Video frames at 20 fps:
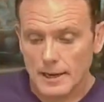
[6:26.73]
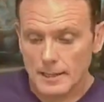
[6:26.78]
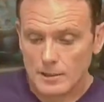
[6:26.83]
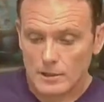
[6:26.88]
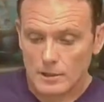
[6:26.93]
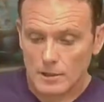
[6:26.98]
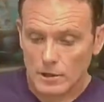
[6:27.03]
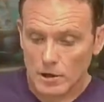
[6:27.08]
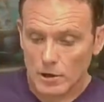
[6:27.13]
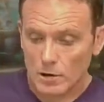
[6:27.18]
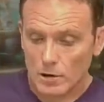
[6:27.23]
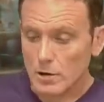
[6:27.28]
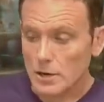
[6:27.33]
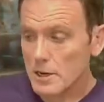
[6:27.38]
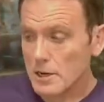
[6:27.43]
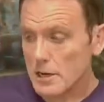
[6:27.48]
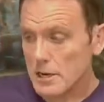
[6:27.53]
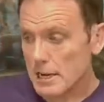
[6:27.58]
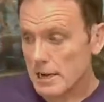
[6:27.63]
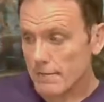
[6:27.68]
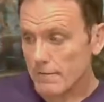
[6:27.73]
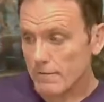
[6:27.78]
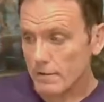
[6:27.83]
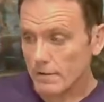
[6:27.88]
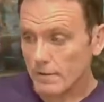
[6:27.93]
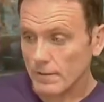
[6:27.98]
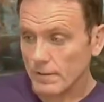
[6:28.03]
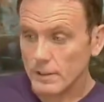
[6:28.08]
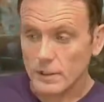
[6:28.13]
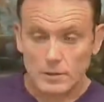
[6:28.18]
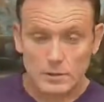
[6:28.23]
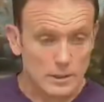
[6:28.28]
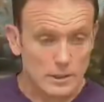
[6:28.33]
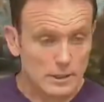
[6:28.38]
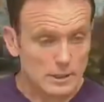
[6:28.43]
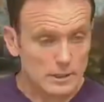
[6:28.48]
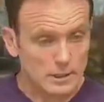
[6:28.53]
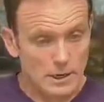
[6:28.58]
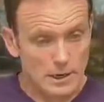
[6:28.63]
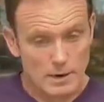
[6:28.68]
And so if your video
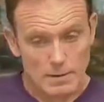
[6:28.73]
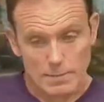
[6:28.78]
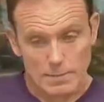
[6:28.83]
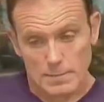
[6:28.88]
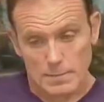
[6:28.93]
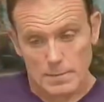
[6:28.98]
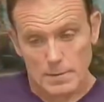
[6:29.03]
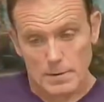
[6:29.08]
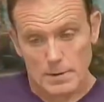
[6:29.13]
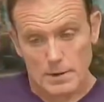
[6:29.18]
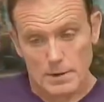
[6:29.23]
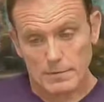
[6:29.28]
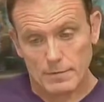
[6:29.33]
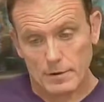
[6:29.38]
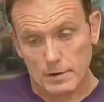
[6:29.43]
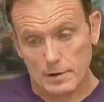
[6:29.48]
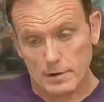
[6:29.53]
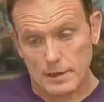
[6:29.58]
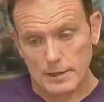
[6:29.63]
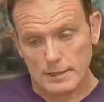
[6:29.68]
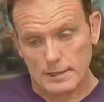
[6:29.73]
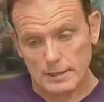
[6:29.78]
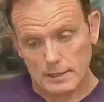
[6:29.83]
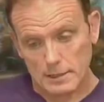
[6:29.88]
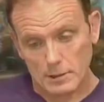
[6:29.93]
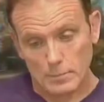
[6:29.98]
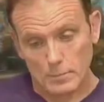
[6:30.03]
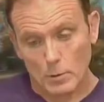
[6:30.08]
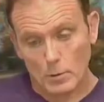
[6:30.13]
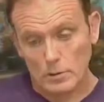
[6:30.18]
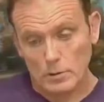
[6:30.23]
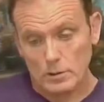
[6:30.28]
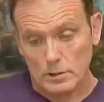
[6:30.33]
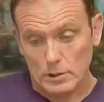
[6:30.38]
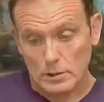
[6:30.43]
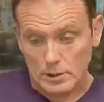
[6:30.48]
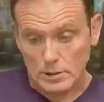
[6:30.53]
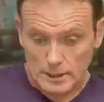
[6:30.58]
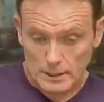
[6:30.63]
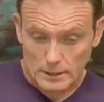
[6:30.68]
system if it is exposed
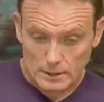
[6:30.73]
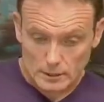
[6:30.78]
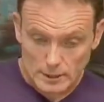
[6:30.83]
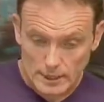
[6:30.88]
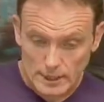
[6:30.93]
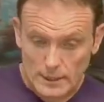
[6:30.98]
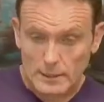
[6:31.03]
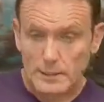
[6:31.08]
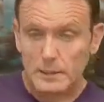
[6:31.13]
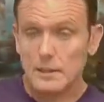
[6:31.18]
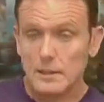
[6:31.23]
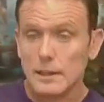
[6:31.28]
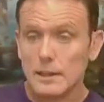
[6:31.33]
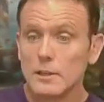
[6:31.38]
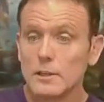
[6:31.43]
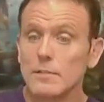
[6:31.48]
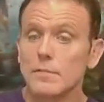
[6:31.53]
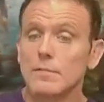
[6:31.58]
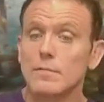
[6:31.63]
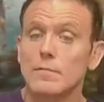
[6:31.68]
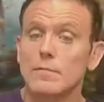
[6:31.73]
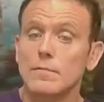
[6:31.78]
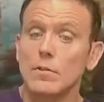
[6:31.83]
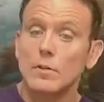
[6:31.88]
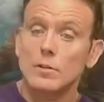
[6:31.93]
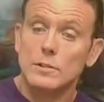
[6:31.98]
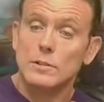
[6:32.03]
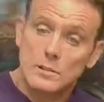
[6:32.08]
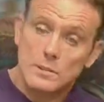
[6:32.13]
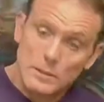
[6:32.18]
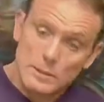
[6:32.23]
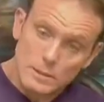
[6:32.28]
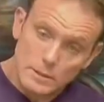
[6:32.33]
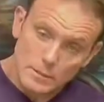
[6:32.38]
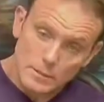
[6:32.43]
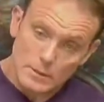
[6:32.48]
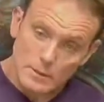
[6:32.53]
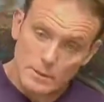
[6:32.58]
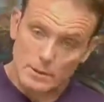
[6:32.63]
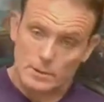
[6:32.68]
to the internet, then your voice
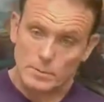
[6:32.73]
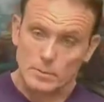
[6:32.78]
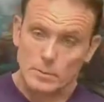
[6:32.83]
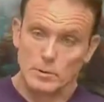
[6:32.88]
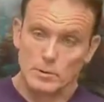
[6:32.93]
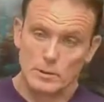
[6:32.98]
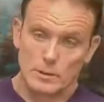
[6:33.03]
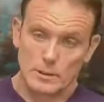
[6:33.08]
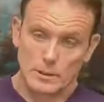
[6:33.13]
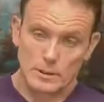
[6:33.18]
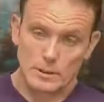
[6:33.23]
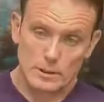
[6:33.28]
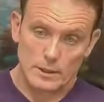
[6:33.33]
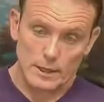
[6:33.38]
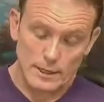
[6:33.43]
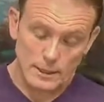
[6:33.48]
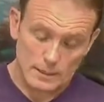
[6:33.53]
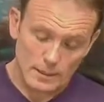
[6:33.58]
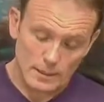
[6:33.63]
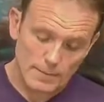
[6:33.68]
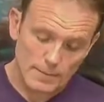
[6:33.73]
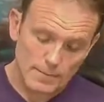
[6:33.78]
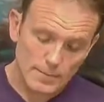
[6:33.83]
system is exposed to the internet.